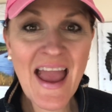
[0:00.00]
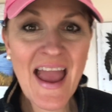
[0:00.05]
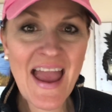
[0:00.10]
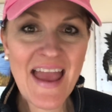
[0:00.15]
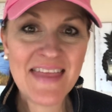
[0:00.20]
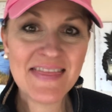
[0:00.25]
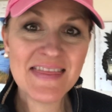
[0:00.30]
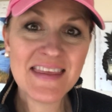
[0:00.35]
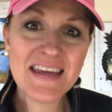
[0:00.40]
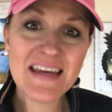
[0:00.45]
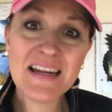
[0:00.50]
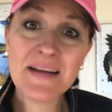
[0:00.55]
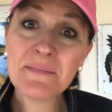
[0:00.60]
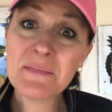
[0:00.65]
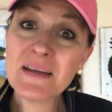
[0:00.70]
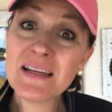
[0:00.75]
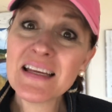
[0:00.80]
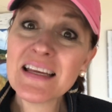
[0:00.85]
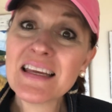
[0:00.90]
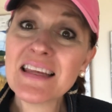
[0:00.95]
And then I'm
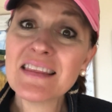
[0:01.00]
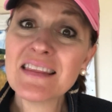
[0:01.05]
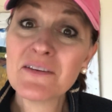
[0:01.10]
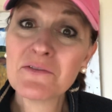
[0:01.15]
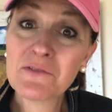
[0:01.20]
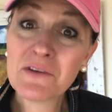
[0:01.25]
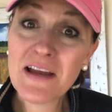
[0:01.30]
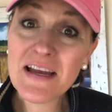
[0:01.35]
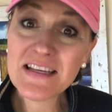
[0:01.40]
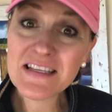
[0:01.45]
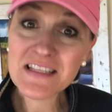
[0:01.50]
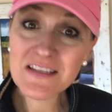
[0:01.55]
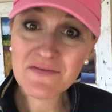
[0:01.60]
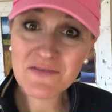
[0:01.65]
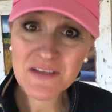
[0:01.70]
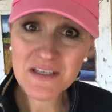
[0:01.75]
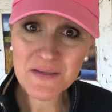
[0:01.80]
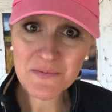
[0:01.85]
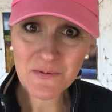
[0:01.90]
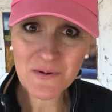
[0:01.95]
going to get the rest of
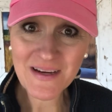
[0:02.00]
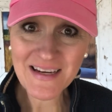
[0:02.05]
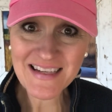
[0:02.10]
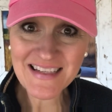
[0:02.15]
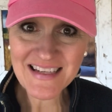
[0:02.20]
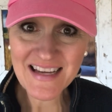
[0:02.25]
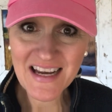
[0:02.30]
the spring